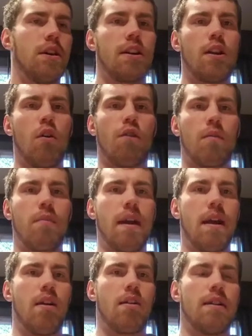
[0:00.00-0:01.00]
go from
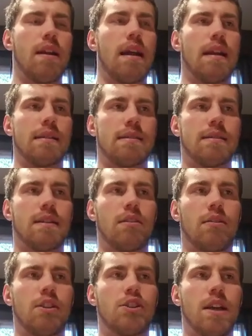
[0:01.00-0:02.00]
there, not
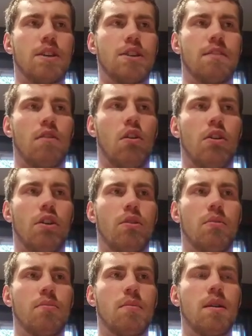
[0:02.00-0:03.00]
necessarily changing
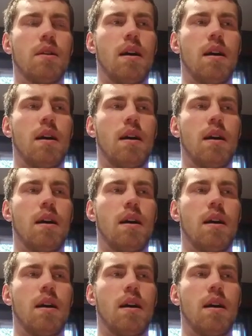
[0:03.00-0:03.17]
volume,